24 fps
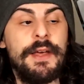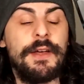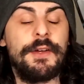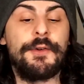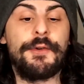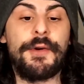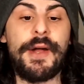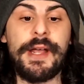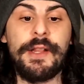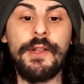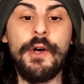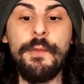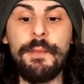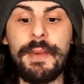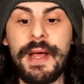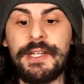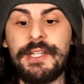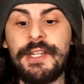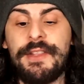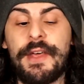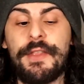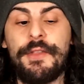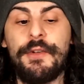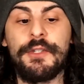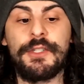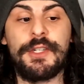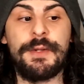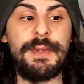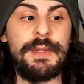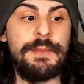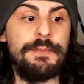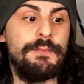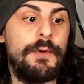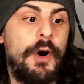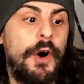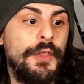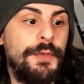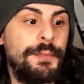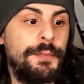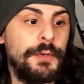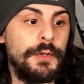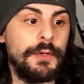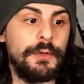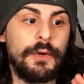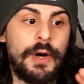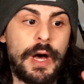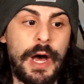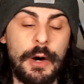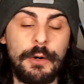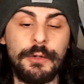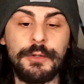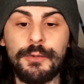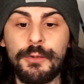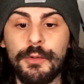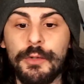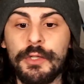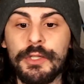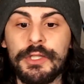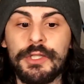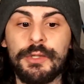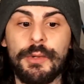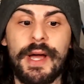Prelo mentioned that there's going to be multiple house rules,